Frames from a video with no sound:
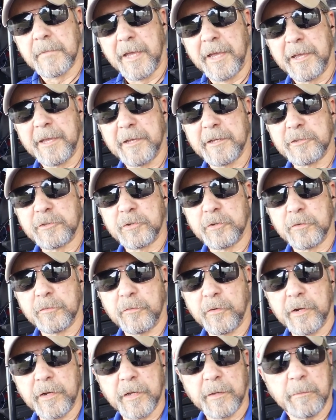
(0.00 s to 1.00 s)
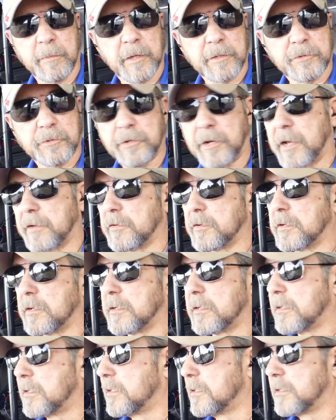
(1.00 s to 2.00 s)
Hey, it's your friendly bus driver
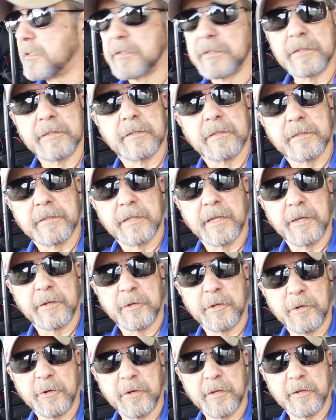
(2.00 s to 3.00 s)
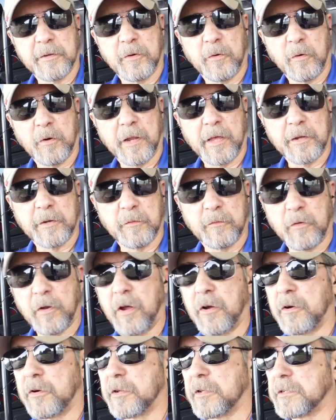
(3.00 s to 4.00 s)
down here in Orlando,
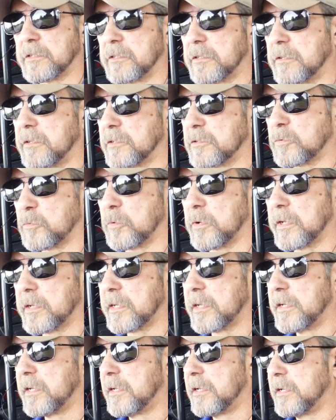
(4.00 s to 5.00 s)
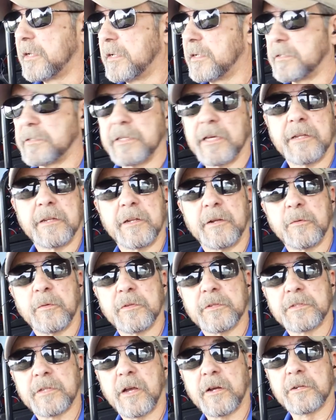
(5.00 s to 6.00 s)
Florida this week. Down here
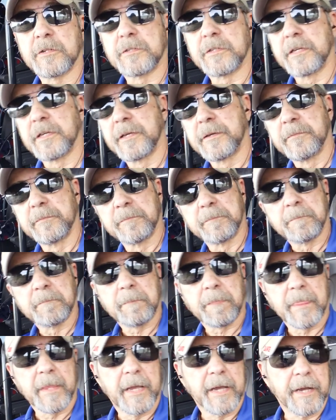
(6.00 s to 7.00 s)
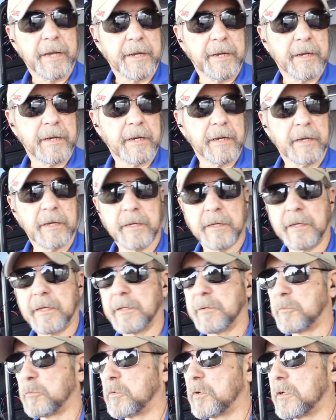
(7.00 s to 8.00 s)
with the soccer team.
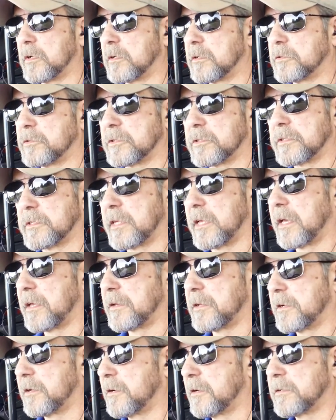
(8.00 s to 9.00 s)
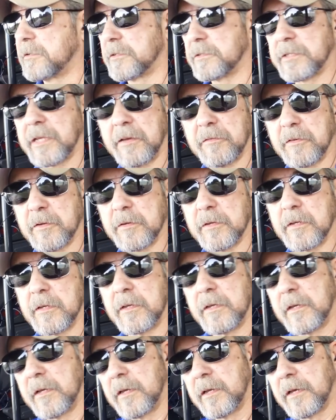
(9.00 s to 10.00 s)
And we are just out here just having
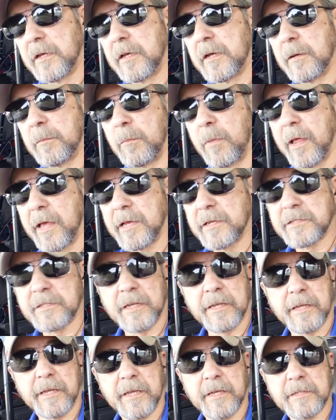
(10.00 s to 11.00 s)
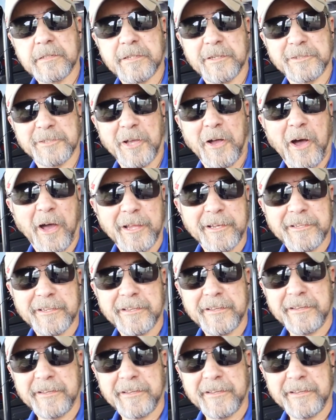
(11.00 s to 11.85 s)
a blast, I guess. It's hot.